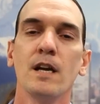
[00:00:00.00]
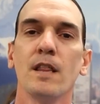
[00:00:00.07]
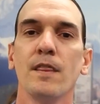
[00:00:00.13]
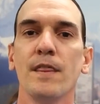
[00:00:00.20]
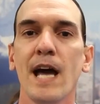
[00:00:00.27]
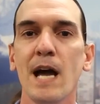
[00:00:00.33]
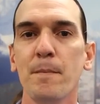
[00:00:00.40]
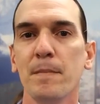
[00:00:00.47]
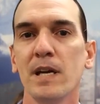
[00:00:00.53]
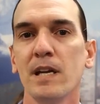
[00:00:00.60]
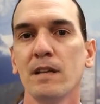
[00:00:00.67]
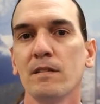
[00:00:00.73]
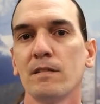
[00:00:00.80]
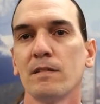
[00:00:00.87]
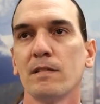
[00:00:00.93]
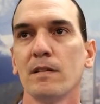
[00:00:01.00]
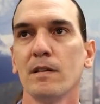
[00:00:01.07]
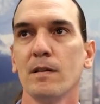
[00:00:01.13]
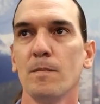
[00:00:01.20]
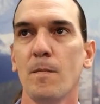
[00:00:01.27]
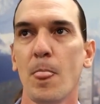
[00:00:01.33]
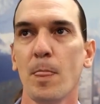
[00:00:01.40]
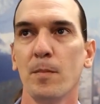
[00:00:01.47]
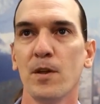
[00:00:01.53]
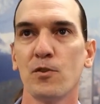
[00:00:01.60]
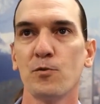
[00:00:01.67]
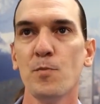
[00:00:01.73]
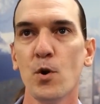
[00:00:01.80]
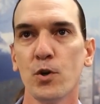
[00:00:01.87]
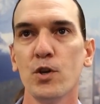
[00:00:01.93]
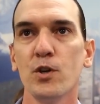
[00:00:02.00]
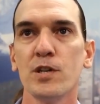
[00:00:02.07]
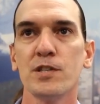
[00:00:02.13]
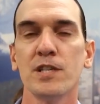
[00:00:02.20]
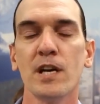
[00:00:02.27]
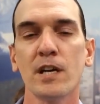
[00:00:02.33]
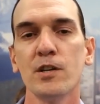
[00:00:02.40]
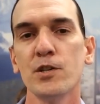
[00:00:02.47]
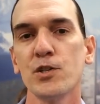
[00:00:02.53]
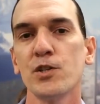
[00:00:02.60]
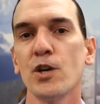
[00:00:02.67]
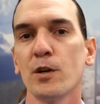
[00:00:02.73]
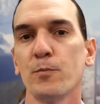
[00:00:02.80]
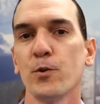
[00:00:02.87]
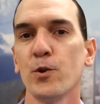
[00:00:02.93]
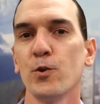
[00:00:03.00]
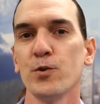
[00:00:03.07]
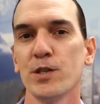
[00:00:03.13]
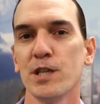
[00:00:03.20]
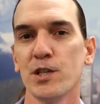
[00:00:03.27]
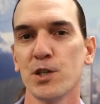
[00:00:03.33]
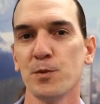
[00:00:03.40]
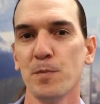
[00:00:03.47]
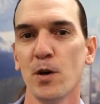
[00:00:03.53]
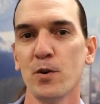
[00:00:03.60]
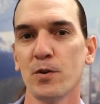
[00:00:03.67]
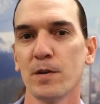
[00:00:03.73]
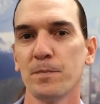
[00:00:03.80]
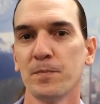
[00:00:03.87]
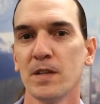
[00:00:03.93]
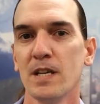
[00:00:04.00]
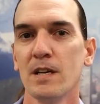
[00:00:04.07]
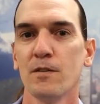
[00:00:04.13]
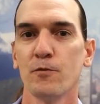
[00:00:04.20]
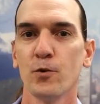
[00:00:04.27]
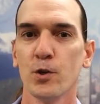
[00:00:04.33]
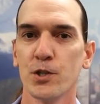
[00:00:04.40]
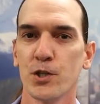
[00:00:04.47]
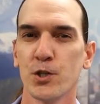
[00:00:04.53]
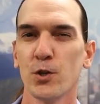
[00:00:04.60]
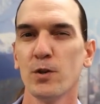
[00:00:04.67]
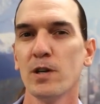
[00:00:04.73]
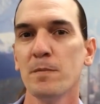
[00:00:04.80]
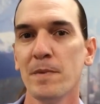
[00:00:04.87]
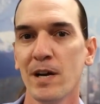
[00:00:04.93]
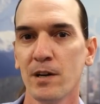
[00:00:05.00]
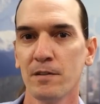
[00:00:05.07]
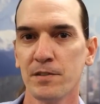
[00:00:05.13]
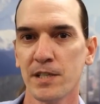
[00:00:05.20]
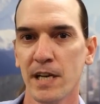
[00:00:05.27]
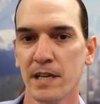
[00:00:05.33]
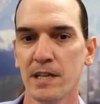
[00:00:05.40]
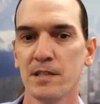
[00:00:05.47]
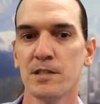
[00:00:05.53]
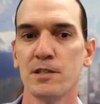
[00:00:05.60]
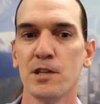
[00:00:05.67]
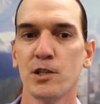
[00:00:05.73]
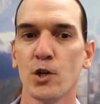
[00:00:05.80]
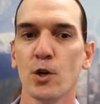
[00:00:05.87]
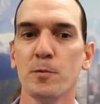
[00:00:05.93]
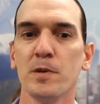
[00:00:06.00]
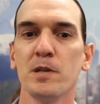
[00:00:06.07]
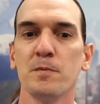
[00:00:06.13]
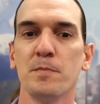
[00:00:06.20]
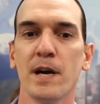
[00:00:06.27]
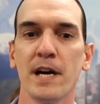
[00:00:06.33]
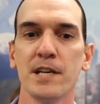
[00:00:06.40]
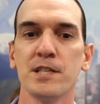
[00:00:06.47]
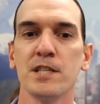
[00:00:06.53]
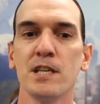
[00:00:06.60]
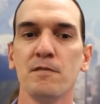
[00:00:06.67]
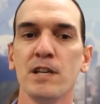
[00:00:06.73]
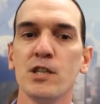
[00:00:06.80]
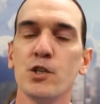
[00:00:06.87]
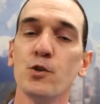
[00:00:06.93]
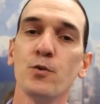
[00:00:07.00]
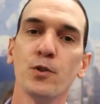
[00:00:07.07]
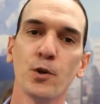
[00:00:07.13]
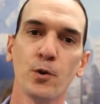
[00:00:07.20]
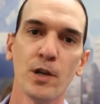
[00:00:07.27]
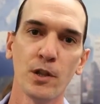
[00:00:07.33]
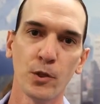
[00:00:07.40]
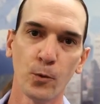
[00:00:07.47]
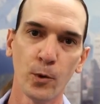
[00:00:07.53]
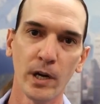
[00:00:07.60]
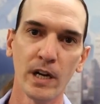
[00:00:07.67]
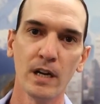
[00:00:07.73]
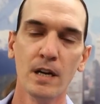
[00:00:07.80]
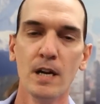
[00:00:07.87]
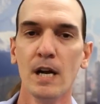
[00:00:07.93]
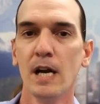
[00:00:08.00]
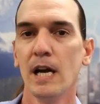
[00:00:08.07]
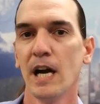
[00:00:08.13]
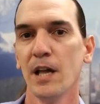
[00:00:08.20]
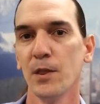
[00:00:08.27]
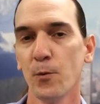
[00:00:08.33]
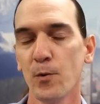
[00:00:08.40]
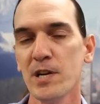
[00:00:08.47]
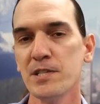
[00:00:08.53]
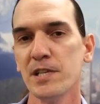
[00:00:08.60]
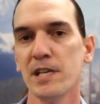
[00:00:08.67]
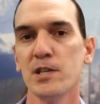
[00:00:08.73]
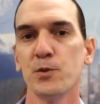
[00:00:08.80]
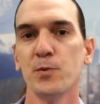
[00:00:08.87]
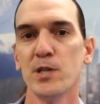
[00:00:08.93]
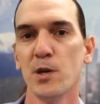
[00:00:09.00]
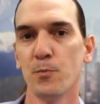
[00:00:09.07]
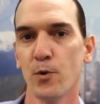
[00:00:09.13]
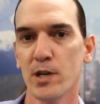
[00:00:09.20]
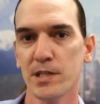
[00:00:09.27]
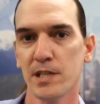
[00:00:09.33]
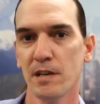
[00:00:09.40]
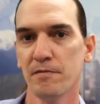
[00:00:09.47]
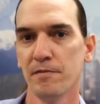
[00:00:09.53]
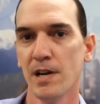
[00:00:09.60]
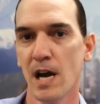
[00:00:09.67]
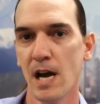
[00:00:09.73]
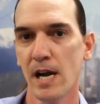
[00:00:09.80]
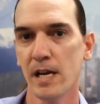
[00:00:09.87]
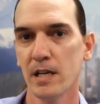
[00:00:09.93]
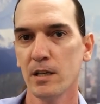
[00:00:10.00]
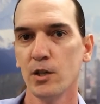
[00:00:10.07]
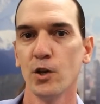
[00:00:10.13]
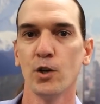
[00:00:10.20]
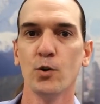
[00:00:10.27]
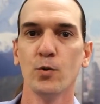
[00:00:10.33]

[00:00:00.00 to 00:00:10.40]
That means the smoke unit's not going to start producing smoke for a certain amount of seconds determined by CV233. And the reason is when you press F9, you're